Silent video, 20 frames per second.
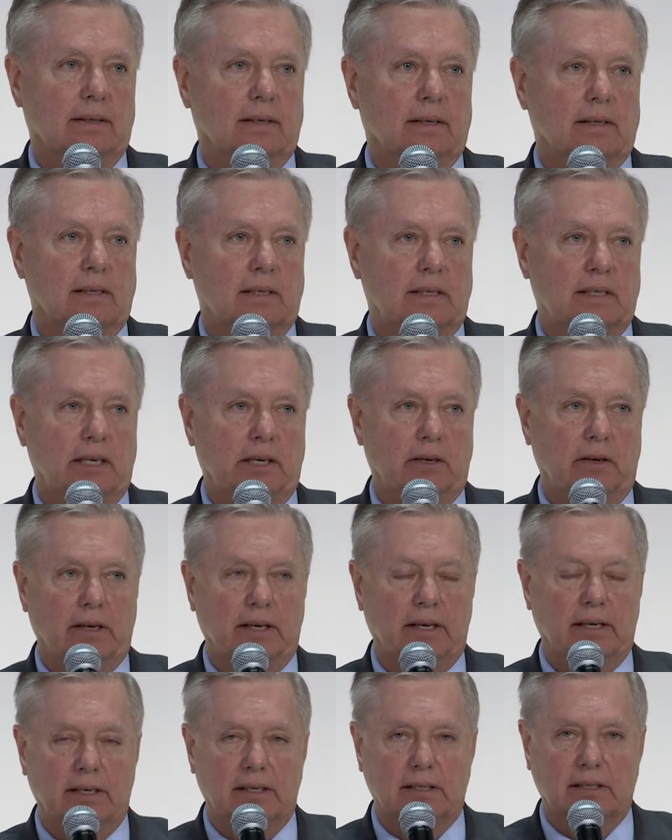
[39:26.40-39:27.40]
Syria
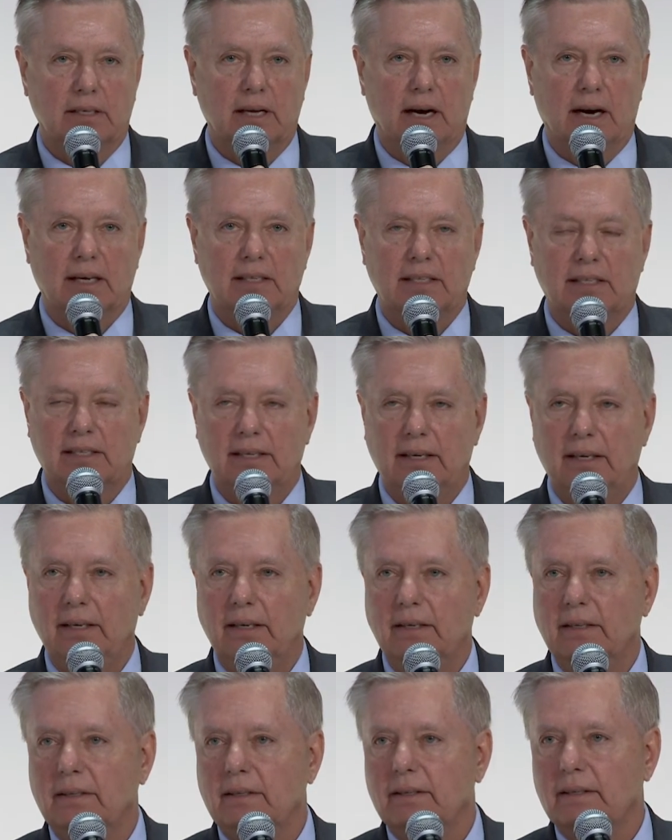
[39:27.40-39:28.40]
is not
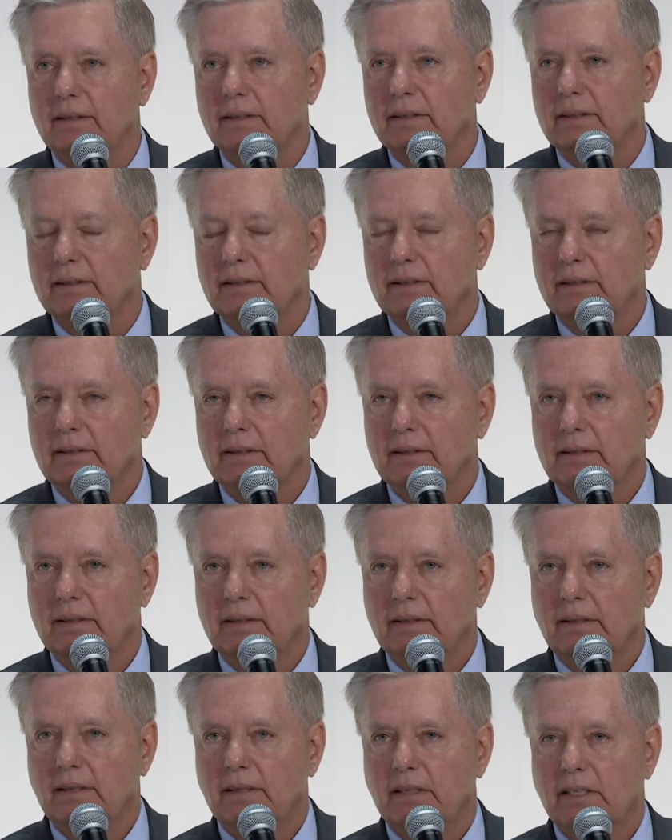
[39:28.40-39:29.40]
sand.
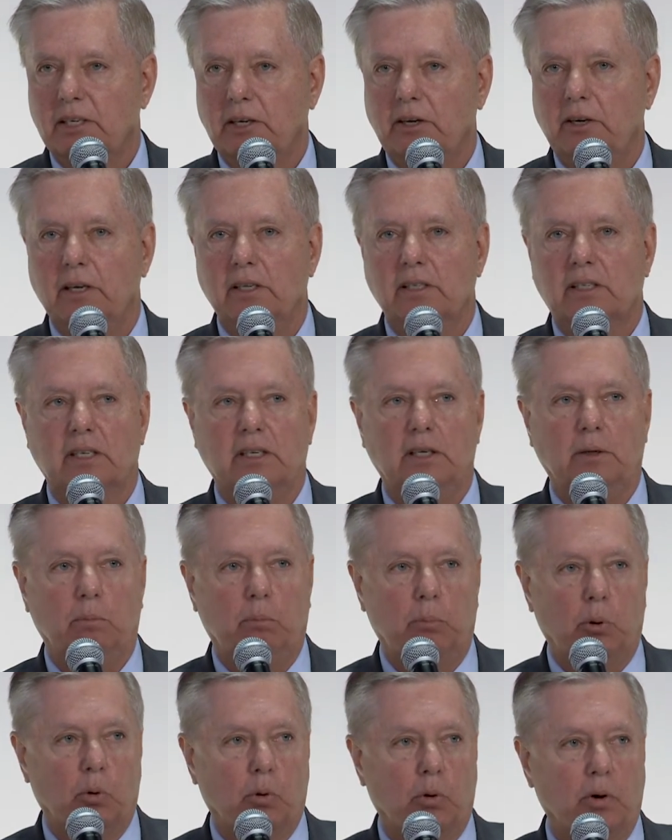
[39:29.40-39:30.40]
Syria is an
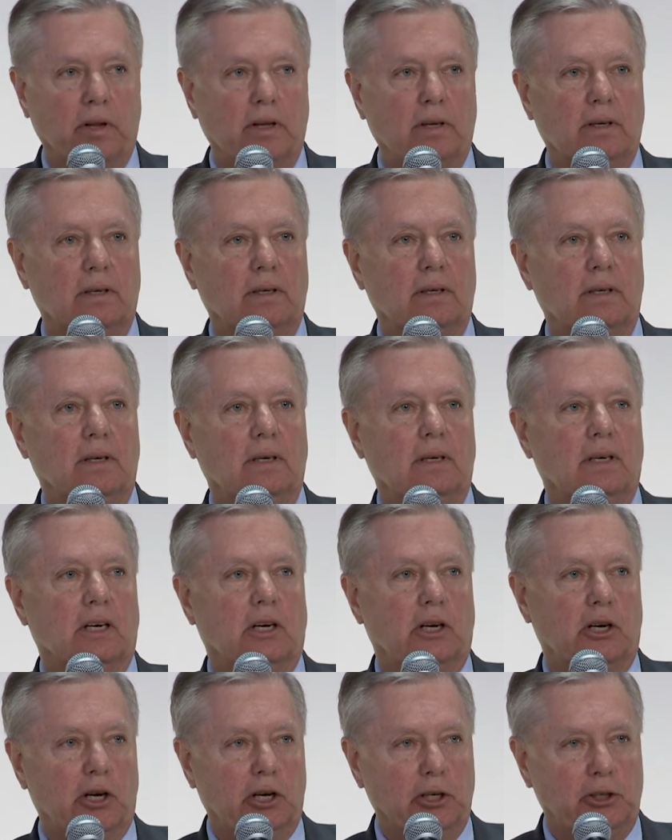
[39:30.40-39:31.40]
important
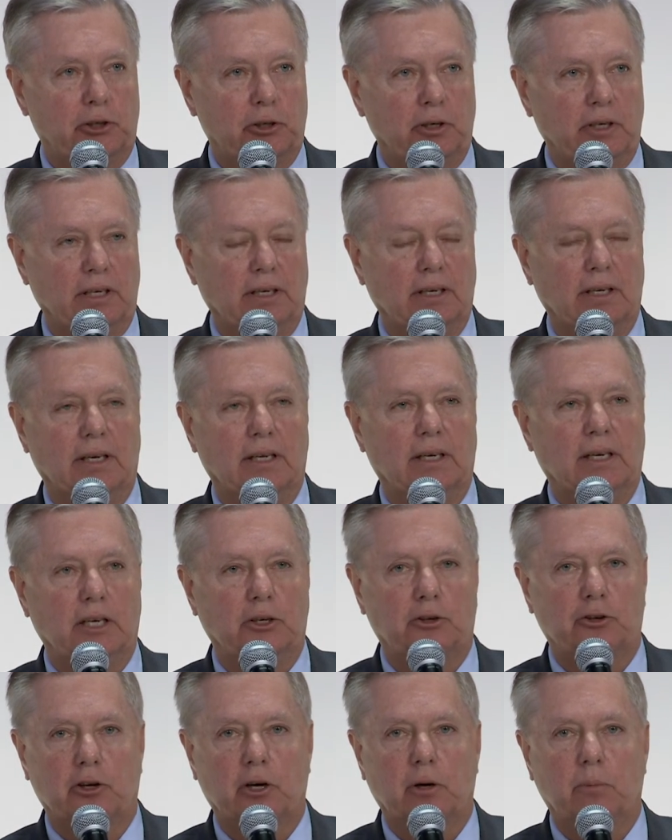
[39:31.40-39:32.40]
country in a
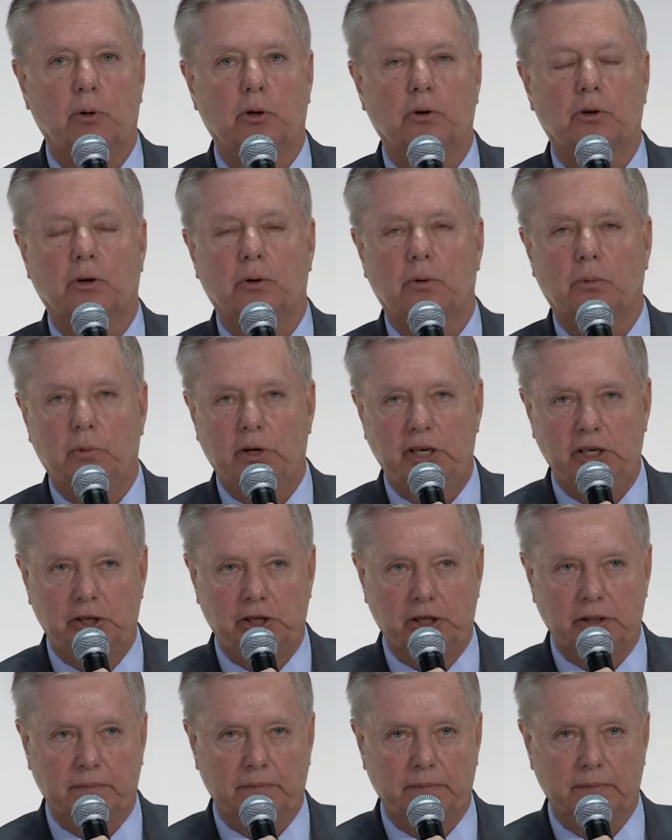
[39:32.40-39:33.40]
troubled
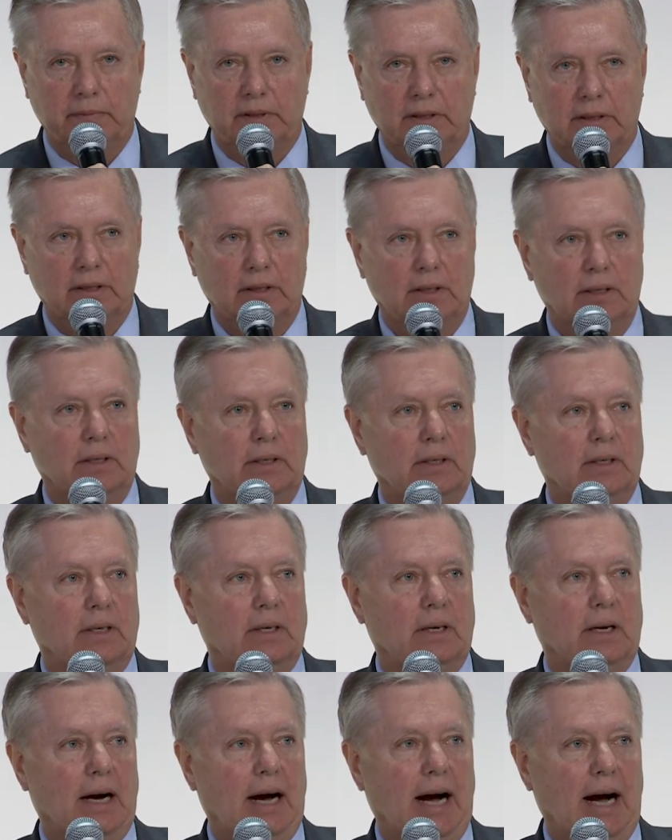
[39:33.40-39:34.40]
region.
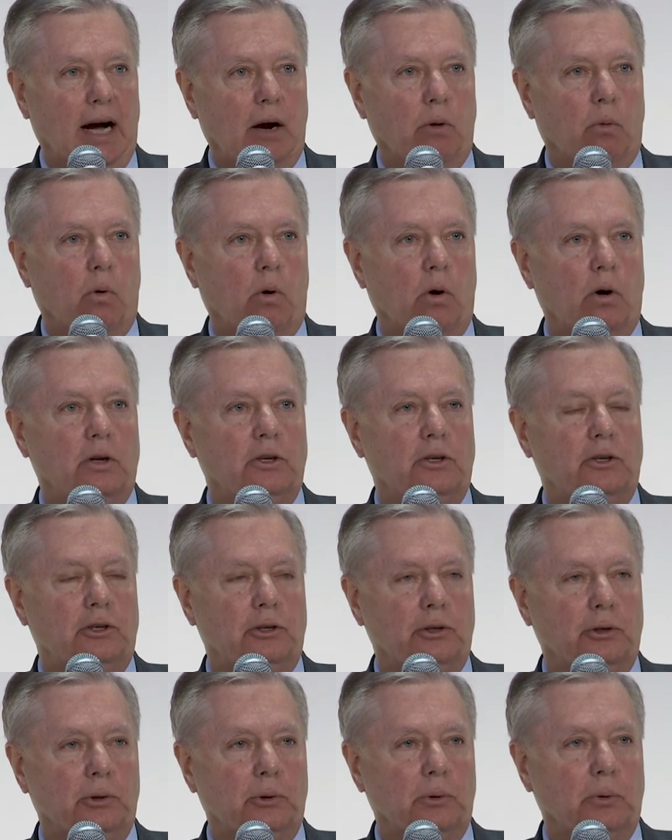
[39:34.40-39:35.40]
I want
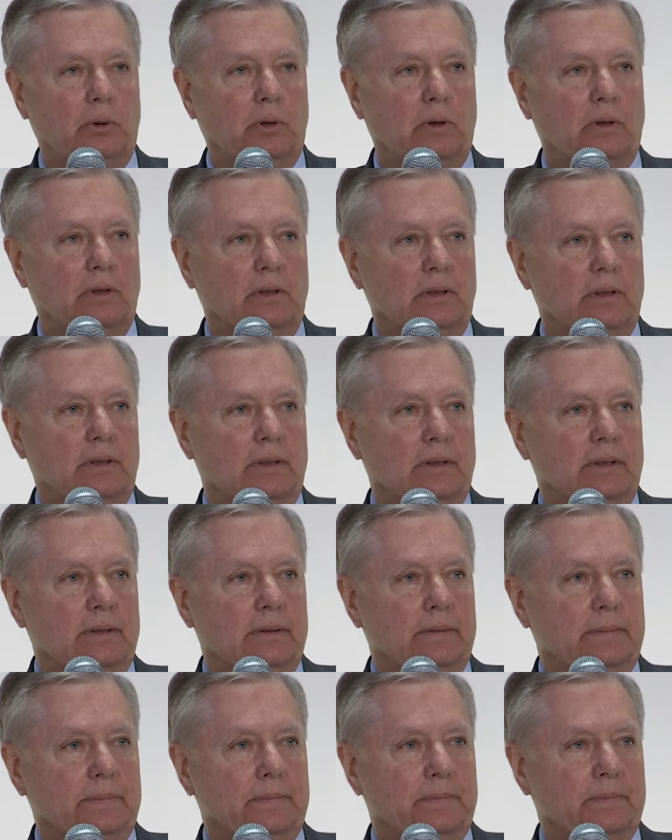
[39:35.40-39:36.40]
to,
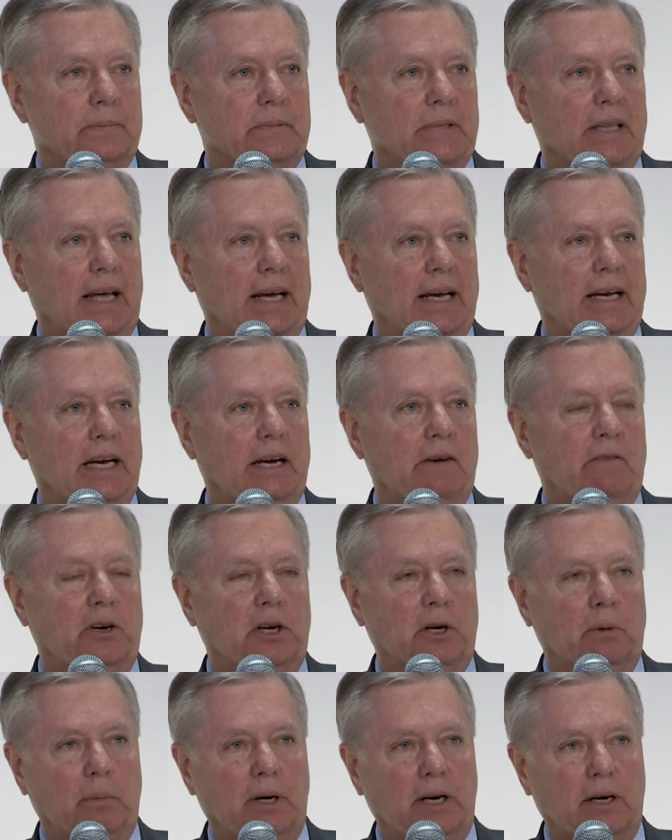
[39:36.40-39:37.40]
like every
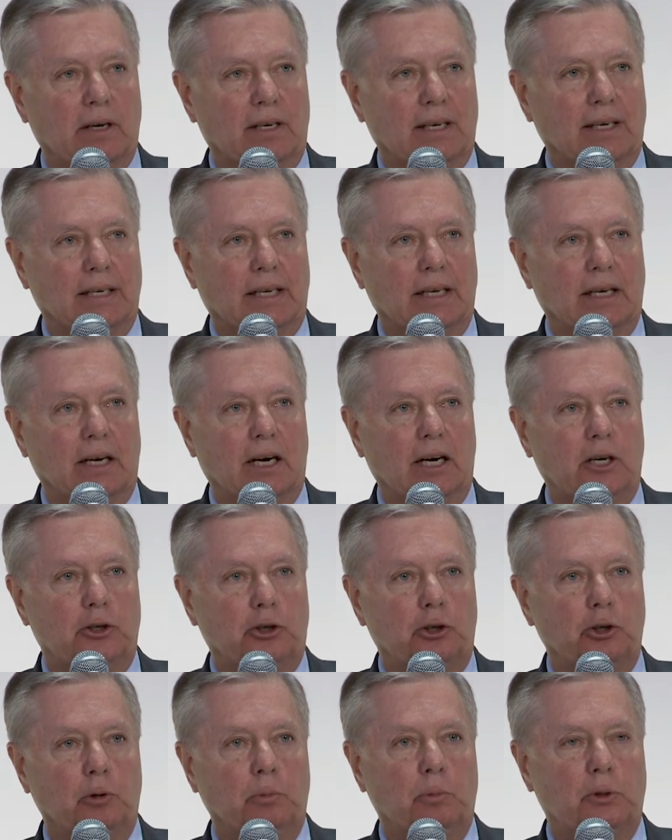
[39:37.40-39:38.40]
American, get our
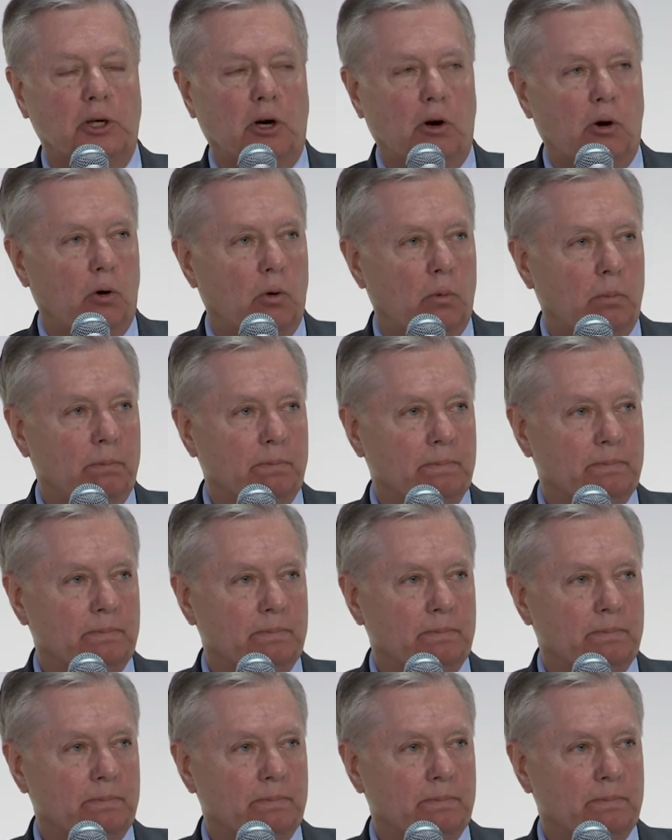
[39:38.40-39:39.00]
troops home,